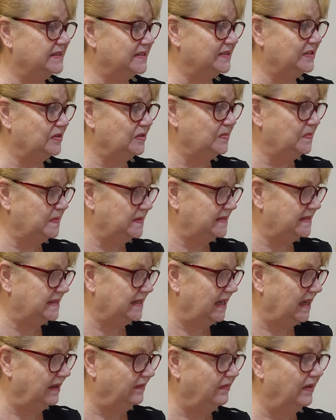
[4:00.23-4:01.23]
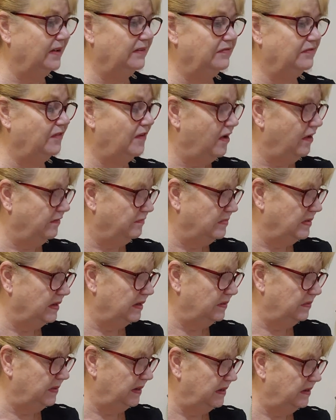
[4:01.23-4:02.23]
Super Saver 5
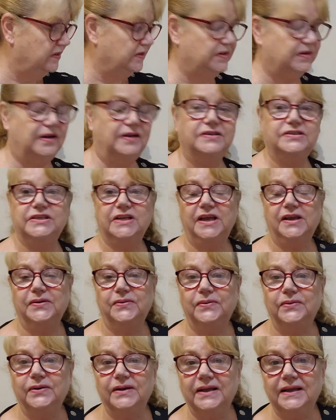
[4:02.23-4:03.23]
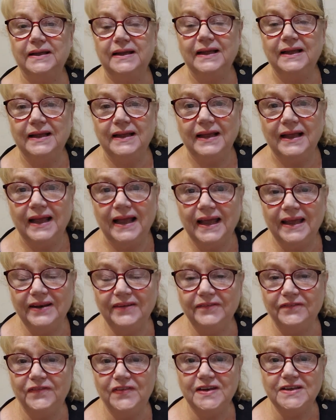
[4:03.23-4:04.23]
millimeter crochet hook, and
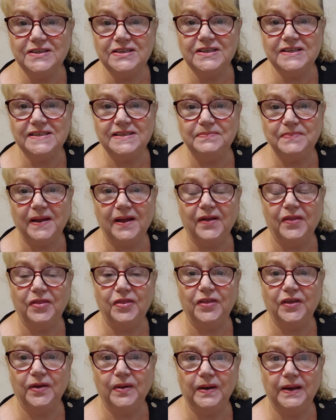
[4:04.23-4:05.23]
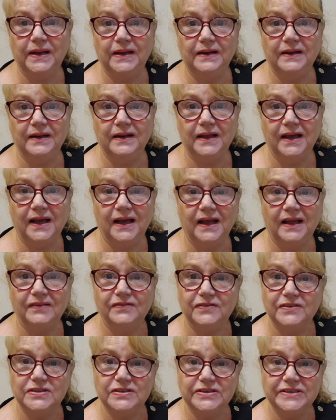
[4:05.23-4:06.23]
it finishes about 13 and a
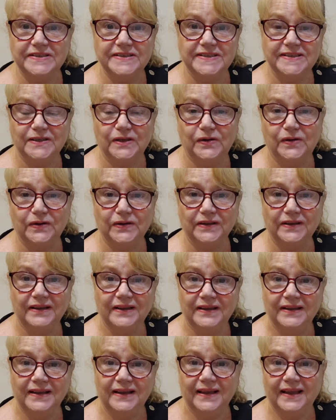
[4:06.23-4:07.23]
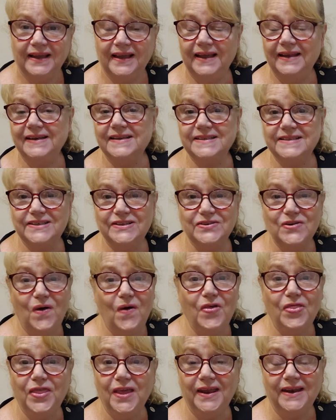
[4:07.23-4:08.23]
half inches long. And it's
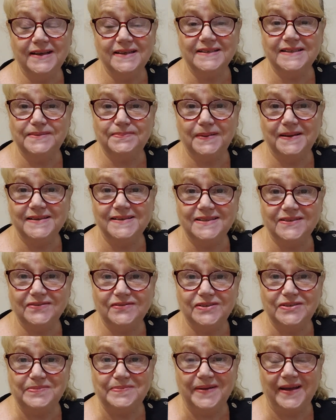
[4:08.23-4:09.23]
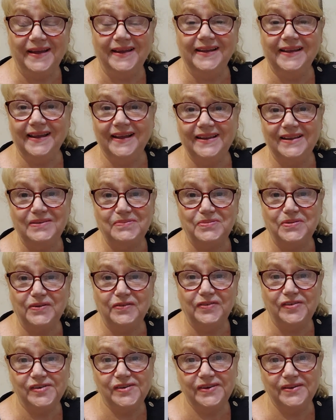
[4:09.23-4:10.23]
not that expensive to make, and you put a
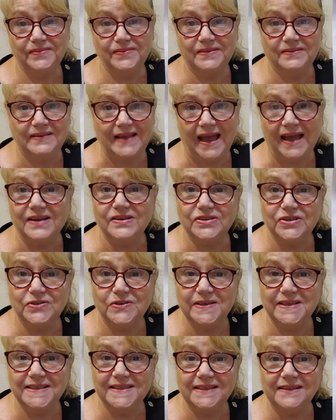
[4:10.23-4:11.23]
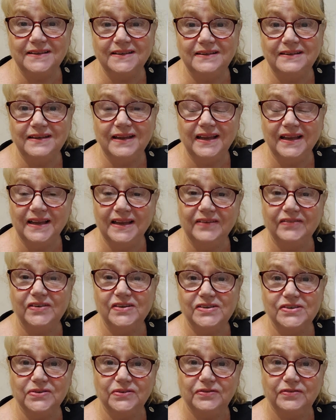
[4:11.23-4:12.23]
few cat toys in it and give it
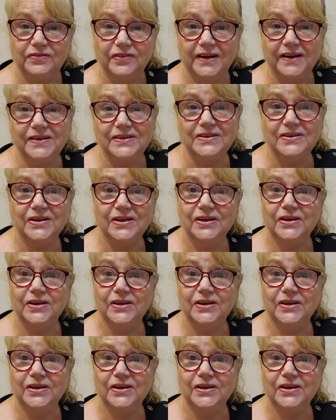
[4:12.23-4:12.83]
to a friend